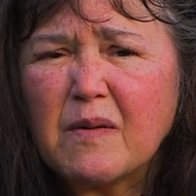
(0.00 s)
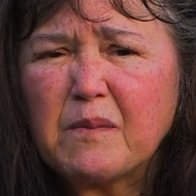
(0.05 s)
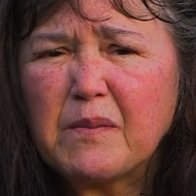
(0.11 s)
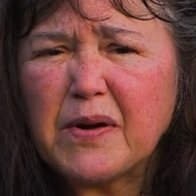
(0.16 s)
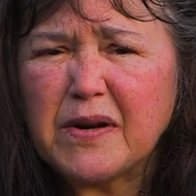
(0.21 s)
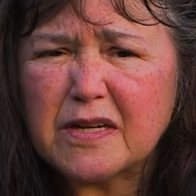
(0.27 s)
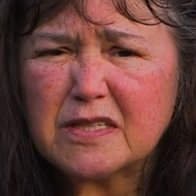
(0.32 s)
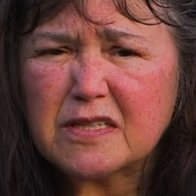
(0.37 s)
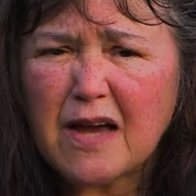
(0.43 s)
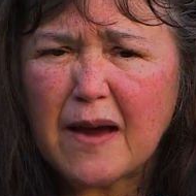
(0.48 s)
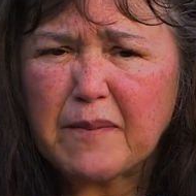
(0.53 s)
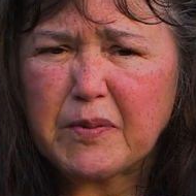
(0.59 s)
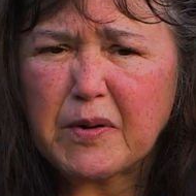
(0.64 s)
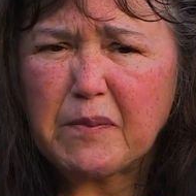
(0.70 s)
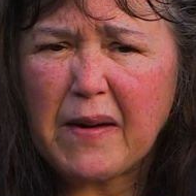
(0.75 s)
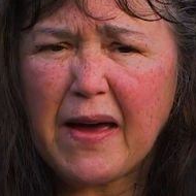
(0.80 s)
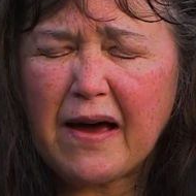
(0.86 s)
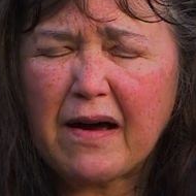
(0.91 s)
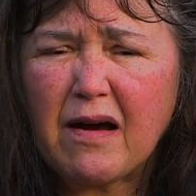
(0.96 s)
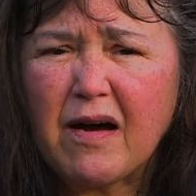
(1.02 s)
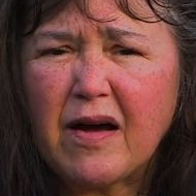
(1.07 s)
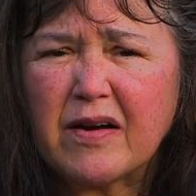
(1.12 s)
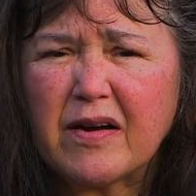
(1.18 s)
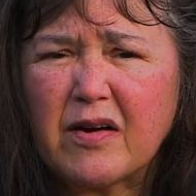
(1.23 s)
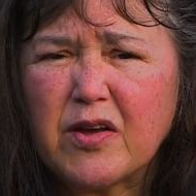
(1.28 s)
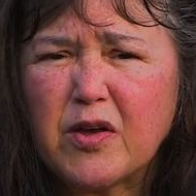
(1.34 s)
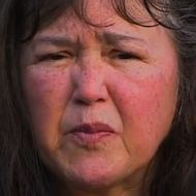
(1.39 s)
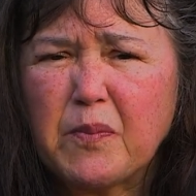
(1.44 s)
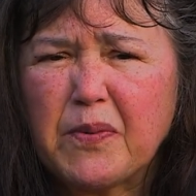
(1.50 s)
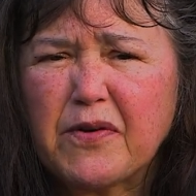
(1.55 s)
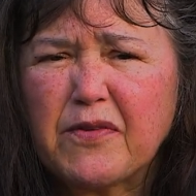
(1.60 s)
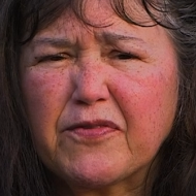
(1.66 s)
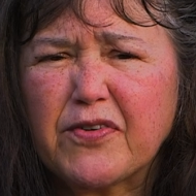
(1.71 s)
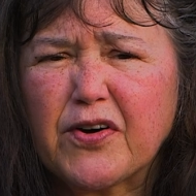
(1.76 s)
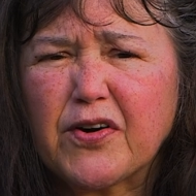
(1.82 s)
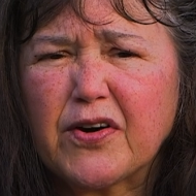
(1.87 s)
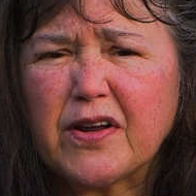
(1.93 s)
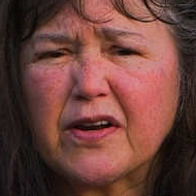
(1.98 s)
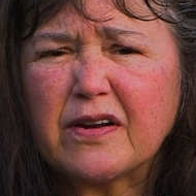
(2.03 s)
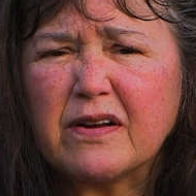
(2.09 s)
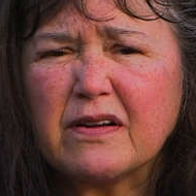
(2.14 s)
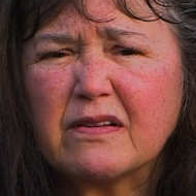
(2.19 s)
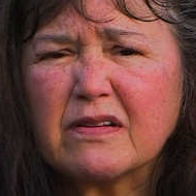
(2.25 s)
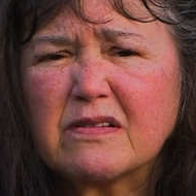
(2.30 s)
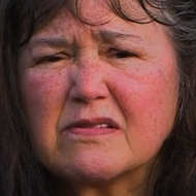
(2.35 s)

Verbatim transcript: Put his diaper back on. Are you perverted?